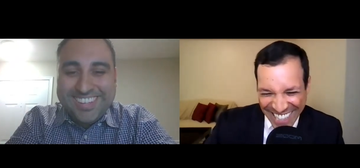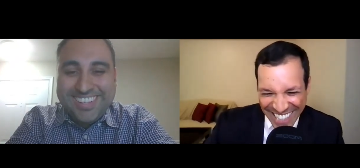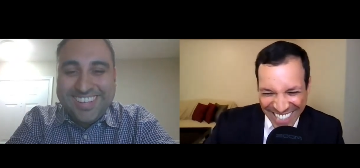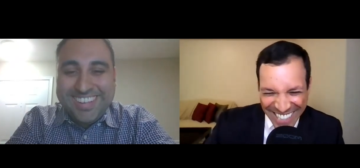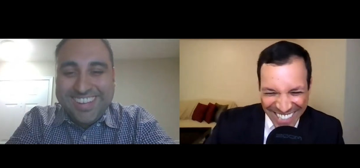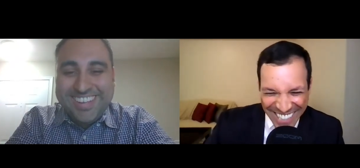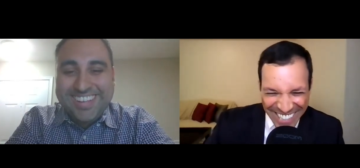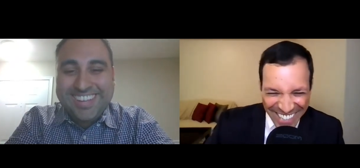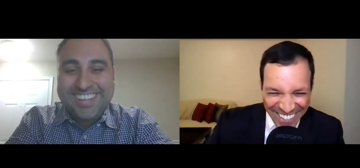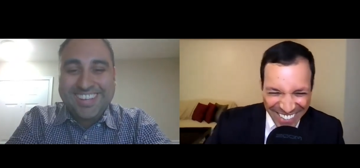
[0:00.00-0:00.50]
Speaker 1: Hmm.
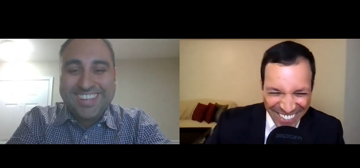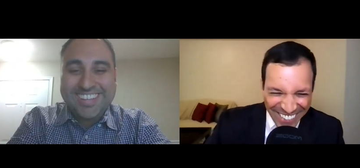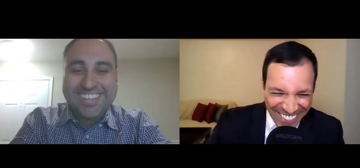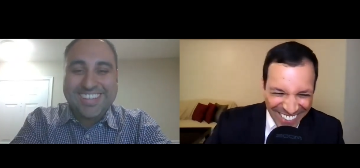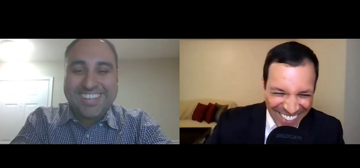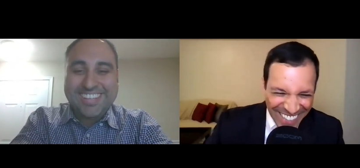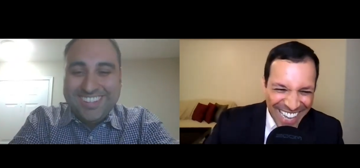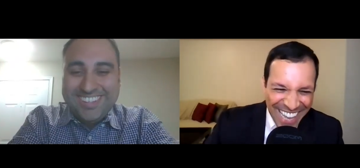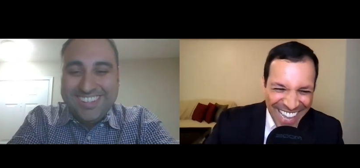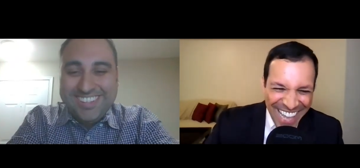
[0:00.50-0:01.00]
so
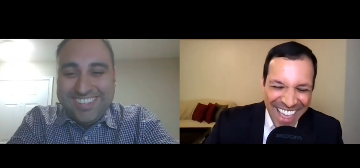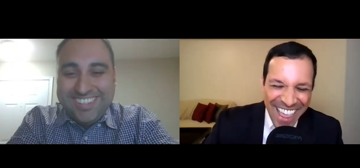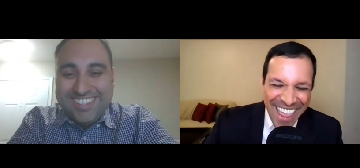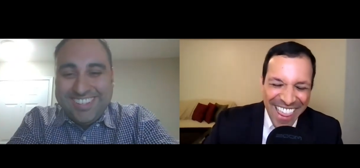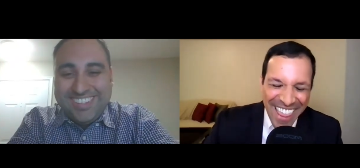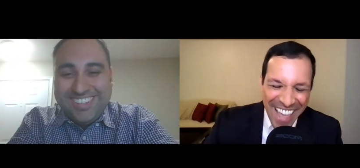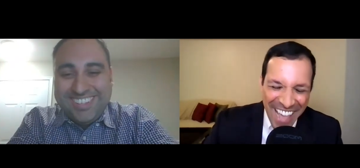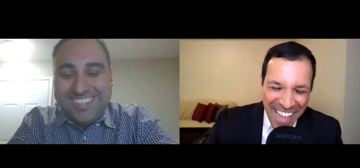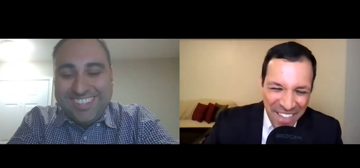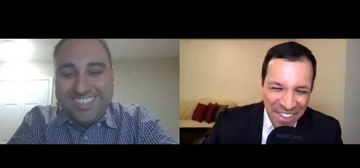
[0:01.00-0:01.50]

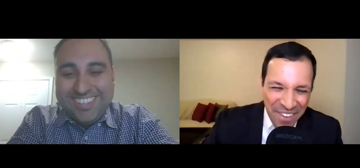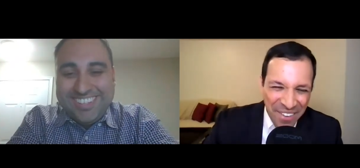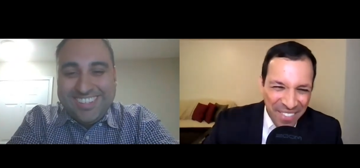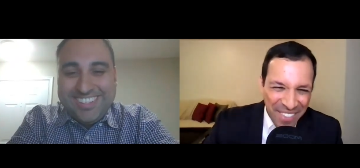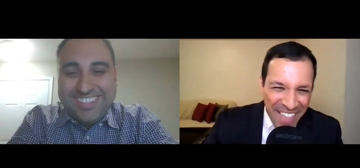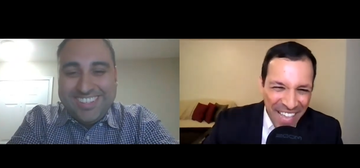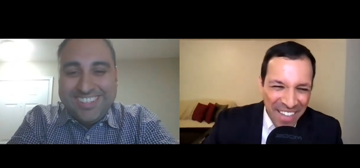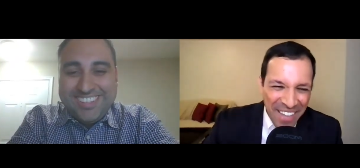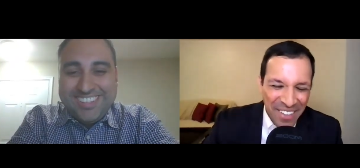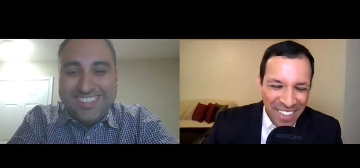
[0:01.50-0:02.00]
thank you.
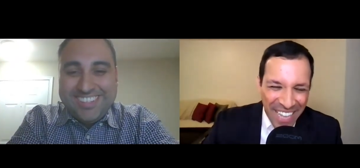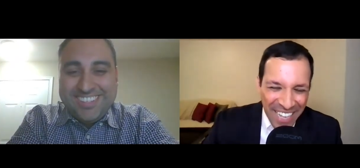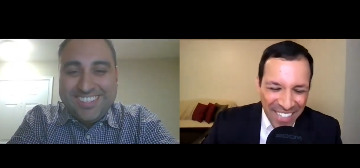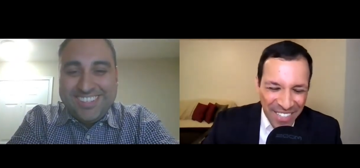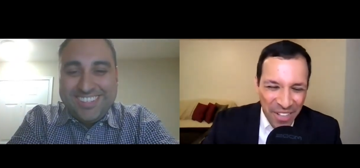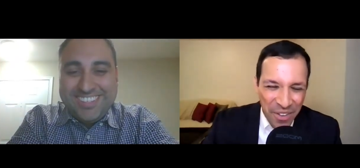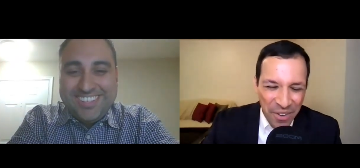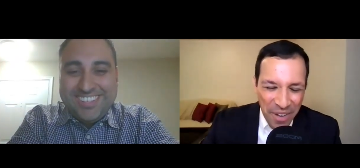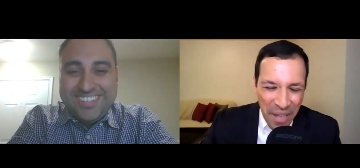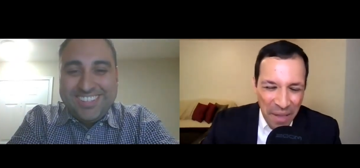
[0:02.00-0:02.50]
Thank you,
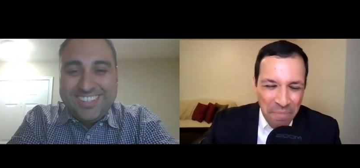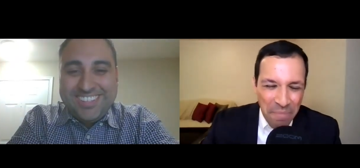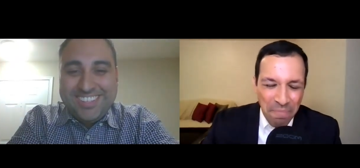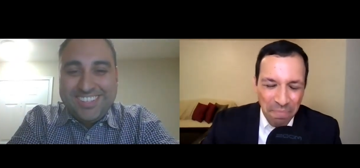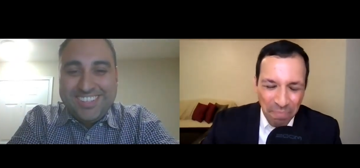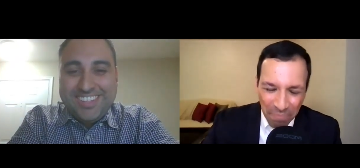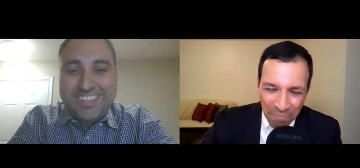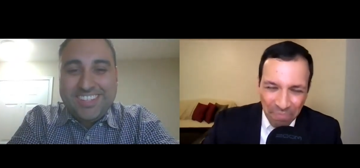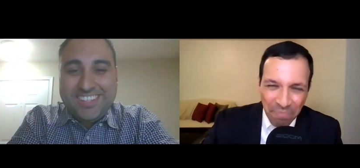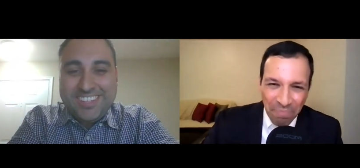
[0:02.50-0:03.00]
Laszlo, again.
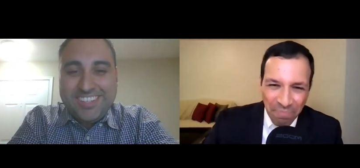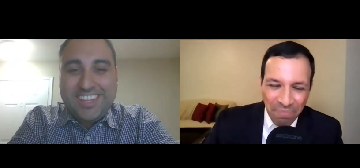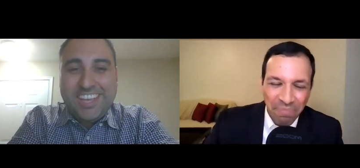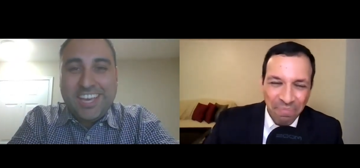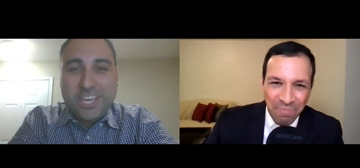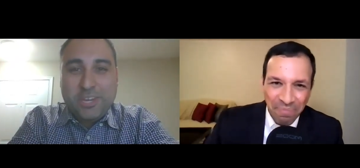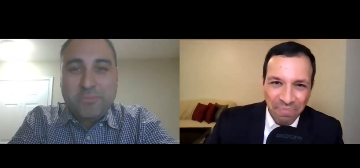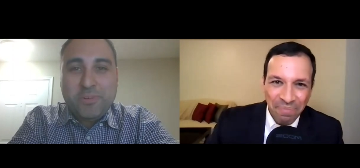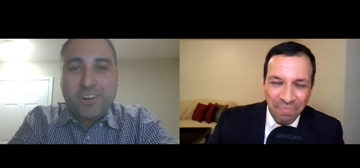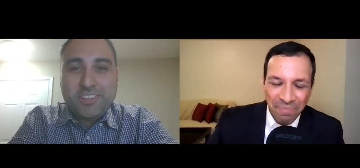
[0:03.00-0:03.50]
Thank
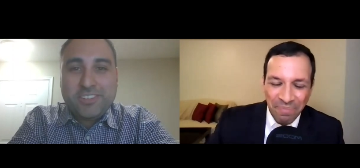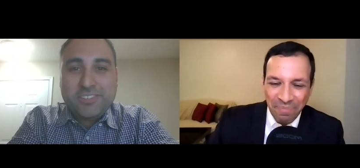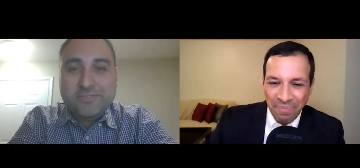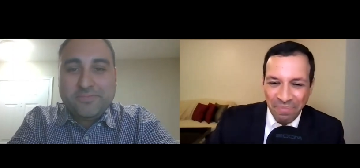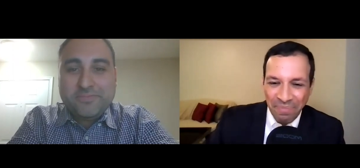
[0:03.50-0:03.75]
you, Mir.